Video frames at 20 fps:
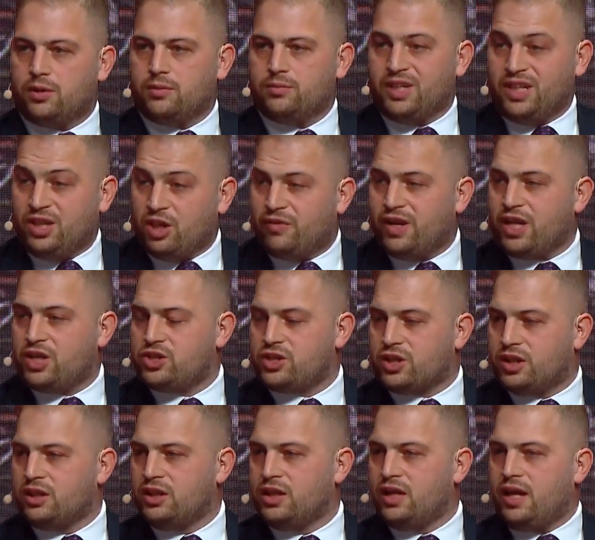
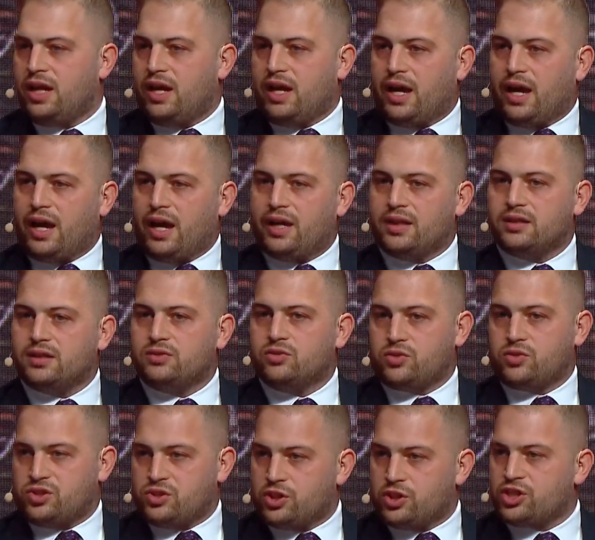innovation and
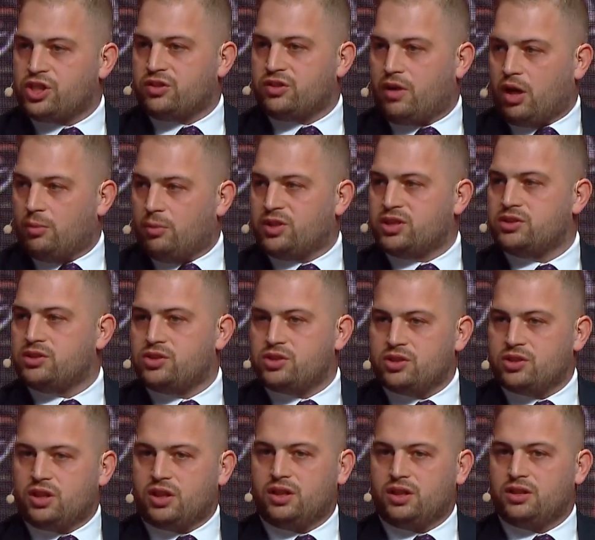research and development
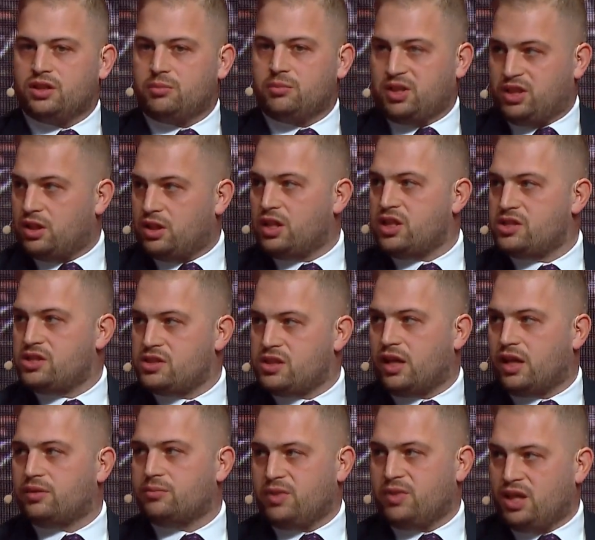in the Middle East.
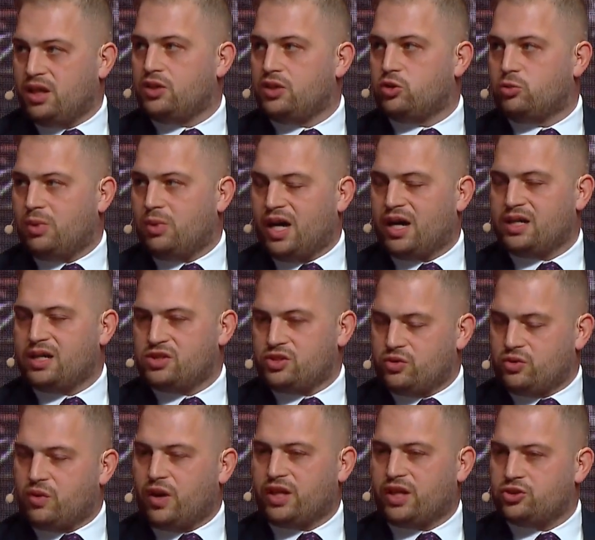And being in Dubai, it's a
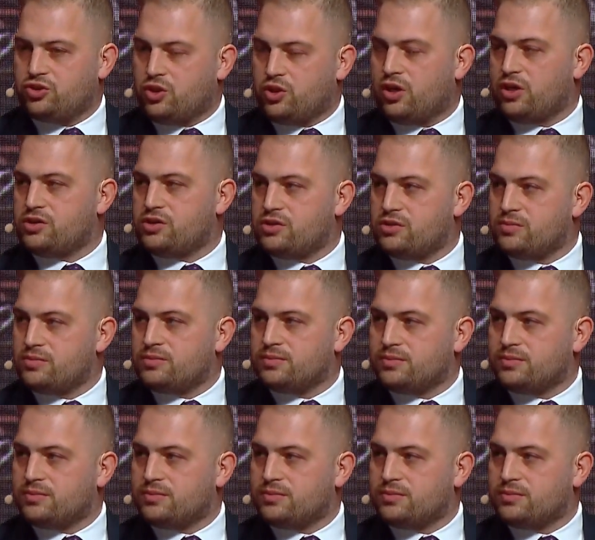great choice.